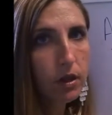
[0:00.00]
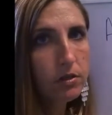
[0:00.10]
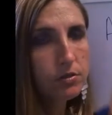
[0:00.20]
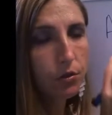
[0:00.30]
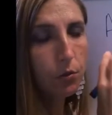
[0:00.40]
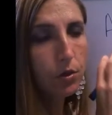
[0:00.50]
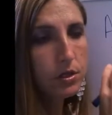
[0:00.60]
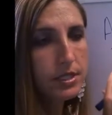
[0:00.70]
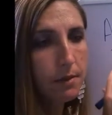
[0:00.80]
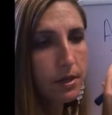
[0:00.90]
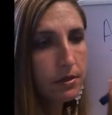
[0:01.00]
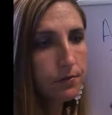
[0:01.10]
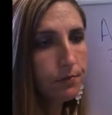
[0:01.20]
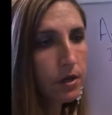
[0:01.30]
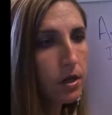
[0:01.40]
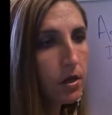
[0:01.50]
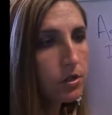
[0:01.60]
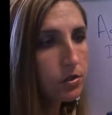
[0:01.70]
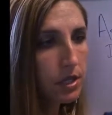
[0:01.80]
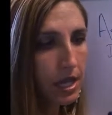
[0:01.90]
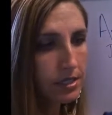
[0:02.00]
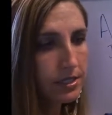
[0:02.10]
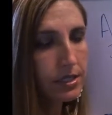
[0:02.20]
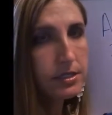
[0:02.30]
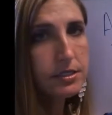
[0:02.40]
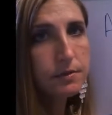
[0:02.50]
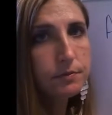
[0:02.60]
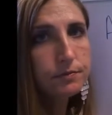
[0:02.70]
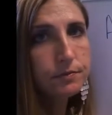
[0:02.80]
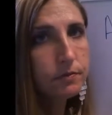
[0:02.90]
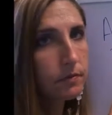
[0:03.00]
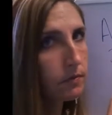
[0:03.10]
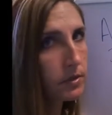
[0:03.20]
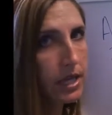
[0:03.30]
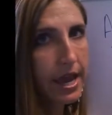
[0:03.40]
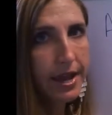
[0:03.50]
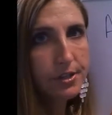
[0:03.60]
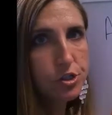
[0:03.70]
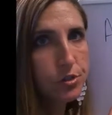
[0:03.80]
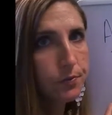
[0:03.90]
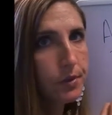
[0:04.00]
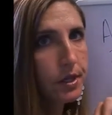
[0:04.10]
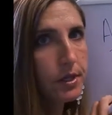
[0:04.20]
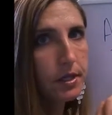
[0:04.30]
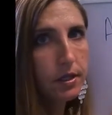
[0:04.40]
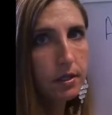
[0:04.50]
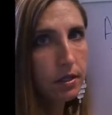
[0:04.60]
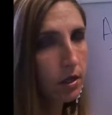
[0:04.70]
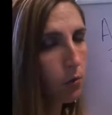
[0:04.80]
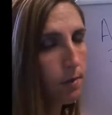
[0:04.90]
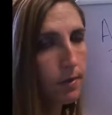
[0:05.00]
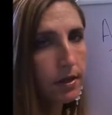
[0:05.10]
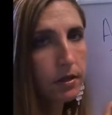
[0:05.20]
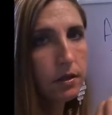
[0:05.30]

So the word debit to the assets, cash, equipment,